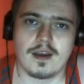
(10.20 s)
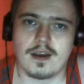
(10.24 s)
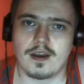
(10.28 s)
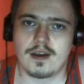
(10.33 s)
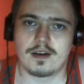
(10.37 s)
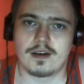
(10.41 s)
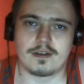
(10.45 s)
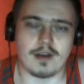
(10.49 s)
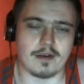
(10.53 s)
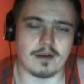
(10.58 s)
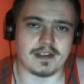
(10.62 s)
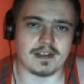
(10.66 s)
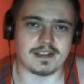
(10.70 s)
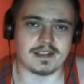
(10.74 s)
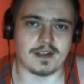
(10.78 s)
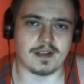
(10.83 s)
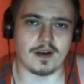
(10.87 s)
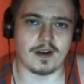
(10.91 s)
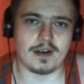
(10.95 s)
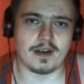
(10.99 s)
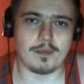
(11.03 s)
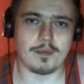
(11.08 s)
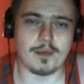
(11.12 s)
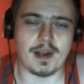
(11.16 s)
Gregory
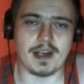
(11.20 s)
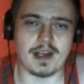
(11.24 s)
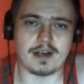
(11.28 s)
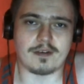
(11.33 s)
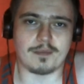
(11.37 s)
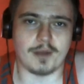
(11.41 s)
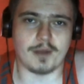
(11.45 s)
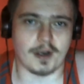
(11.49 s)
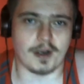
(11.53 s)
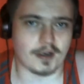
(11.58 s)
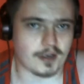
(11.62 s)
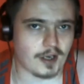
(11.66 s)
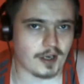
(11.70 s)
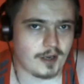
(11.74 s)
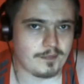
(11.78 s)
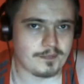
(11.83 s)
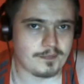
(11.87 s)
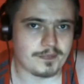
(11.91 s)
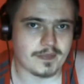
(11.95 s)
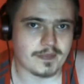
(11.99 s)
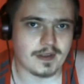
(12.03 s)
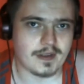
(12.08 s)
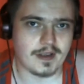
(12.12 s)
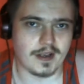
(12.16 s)
Stone of
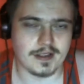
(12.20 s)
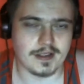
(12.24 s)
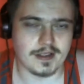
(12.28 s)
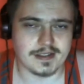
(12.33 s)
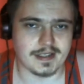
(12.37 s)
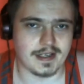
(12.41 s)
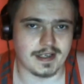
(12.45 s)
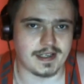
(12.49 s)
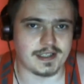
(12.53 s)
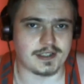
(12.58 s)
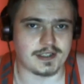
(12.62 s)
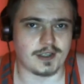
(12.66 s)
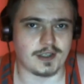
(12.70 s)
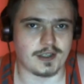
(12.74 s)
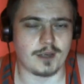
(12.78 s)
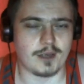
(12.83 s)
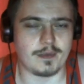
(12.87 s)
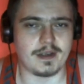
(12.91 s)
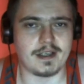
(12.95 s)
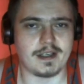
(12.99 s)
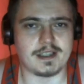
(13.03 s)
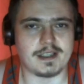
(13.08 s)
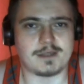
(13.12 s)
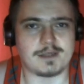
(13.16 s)
MMAcrypt.com. On today's show,
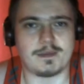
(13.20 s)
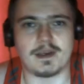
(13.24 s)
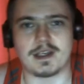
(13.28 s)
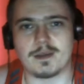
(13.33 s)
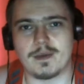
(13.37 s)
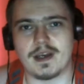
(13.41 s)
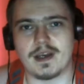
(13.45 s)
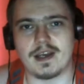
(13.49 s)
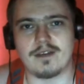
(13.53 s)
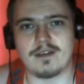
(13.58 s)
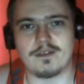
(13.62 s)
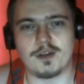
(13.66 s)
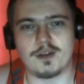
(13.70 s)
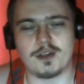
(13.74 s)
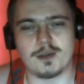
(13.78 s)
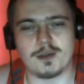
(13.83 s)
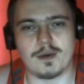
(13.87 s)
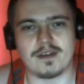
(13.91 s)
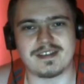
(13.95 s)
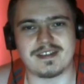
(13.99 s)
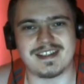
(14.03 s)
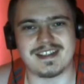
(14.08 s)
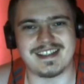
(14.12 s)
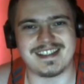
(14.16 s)
we're speaking with
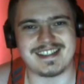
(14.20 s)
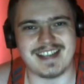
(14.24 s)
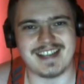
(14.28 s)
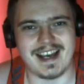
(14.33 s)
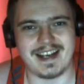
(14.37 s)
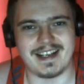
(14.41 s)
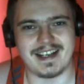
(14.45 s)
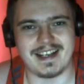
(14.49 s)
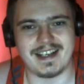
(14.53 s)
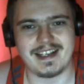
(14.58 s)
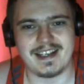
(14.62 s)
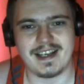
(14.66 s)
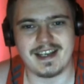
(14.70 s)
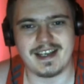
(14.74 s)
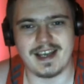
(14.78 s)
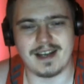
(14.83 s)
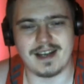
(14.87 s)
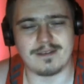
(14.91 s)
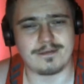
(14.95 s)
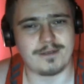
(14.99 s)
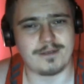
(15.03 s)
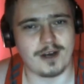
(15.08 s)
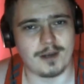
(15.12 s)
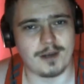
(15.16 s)
new UFC signee
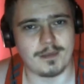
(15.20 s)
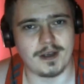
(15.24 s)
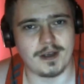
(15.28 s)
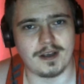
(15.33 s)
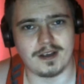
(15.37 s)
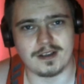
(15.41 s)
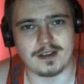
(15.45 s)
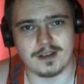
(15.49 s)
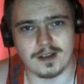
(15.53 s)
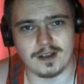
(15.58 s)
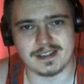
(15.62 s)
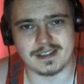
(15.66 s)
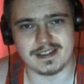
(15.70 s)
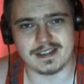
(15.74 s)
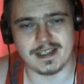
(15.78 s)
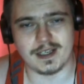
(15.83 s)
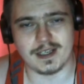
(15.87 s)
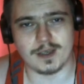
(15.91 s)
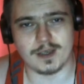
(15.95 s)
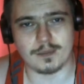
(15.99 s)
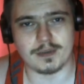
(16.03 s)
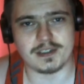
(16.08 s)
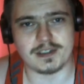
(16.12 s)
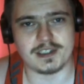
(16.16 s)
and former
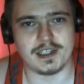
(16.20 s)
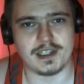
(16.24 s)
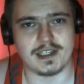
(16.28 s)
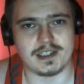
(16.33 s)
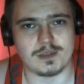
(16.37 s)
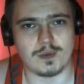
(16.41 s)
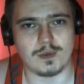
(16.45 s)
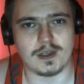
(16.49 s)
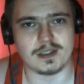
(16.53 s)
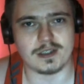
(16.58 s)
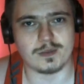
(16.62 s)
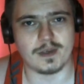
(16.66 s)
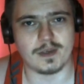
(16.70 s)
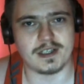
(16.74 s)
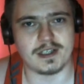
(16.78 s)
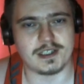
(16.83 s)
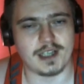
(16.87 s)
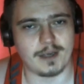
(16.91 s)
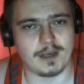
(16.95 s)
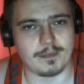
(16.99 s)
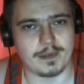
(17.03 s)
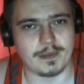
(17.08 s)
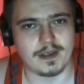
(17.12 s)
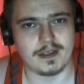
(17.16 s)
Lonsdale British welterweight
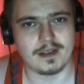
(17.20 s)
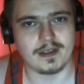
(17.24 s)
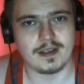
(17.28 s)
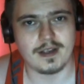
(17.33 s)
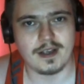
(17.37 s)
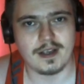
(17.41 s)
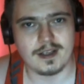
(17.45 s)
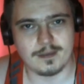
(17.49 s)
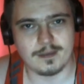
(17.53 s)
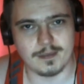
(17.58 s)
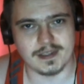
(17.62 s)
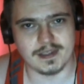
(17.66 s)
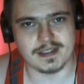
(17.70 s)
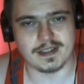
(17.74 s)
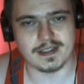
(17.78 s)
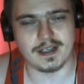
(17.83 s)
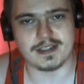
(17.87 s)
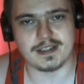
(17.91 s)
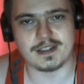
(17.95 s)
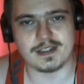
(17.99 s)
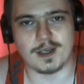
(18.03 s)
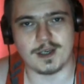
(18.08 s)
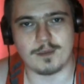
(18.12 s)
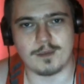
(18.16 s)
champion,
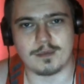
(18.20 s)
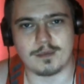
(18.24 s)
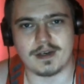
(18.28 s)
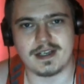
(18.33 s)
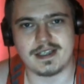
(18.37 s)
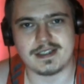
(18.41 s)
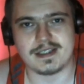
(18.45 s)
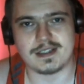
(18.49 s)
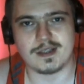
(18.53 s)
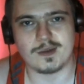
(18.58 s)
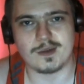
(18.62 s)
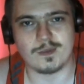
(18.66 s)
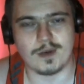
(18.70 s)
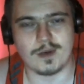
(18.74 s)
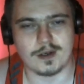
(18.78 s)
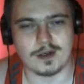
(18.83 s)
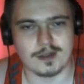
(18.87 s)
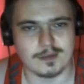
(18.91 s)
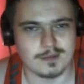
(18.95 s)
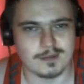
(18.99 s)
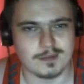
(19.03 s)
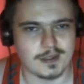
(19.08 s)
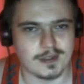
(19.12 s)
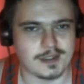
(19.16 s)
Mr. Tom Breese.
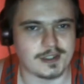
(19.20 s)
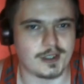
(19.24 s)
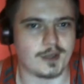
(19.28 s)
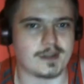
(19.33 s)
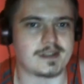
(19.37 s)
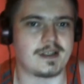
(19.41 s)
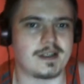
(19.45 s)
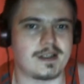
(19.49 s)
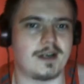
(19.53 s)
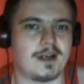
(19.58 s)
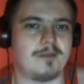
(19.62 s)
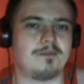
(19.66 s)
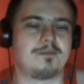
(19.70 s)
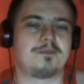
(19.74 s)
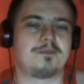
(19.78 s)
Welcome to the show, Tom.